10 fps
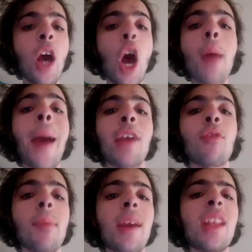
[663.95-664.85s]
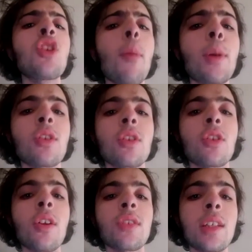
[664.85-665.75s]
I'm angry about this, not because it's
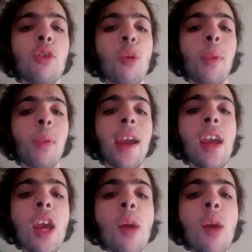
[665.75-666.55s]
on a St Kilda player,